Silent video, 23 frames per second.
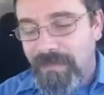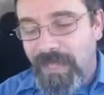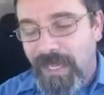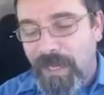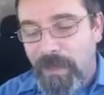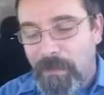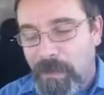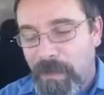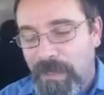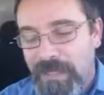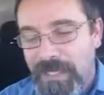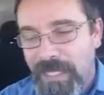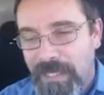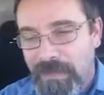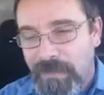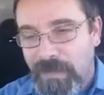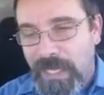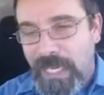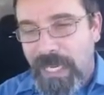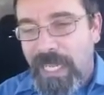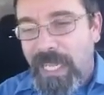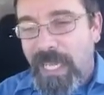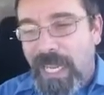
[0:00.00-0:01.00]
I apologize
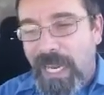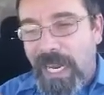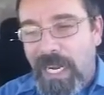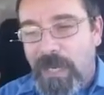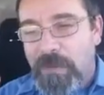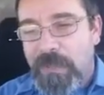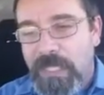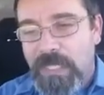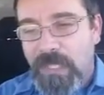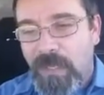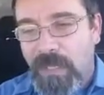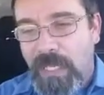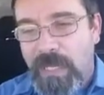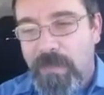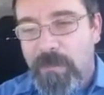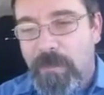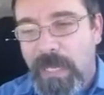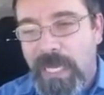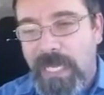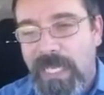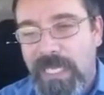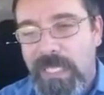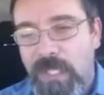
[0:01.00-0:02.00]
for that. Anyway, so
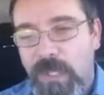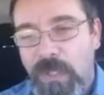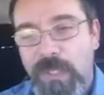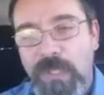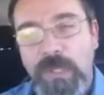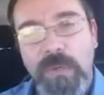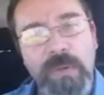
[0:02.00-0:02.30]
getting back into it.